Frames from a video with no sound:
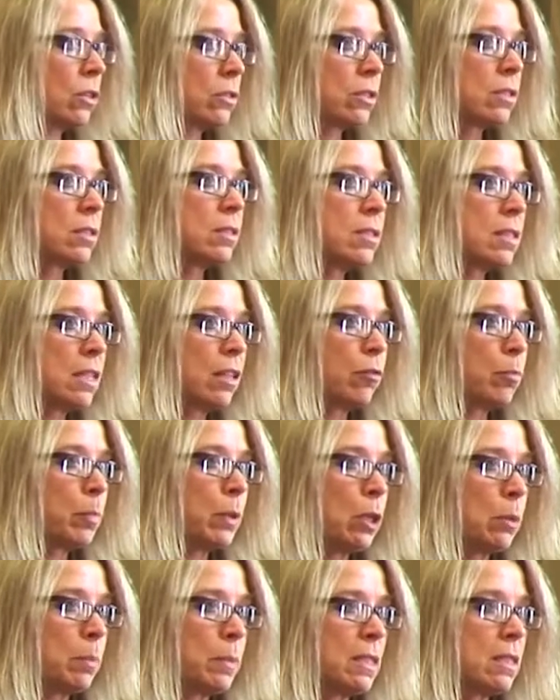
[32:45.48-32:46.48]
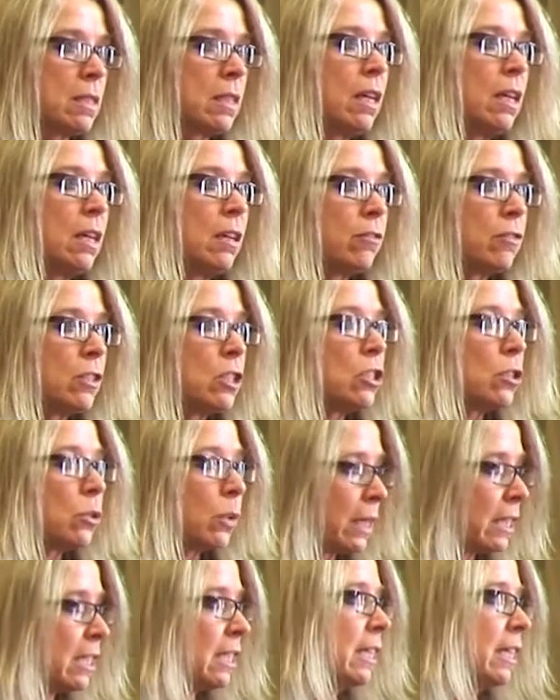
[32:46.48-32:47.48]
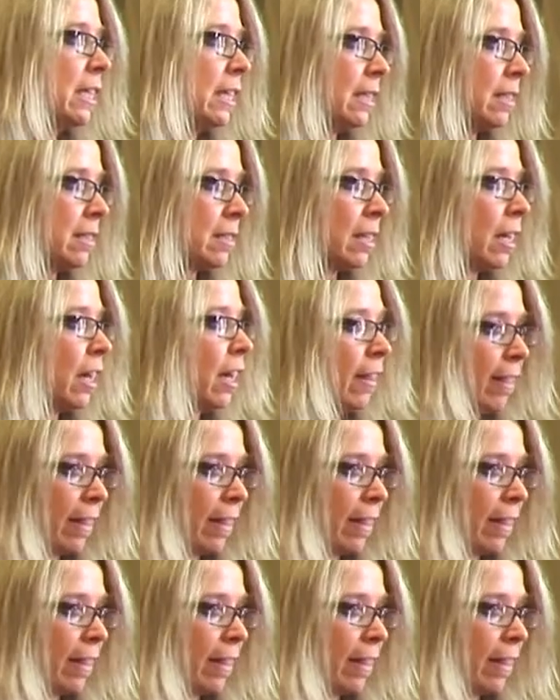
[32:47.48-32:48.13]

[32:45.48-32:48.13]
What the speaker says: constancy of purpose for 20 years.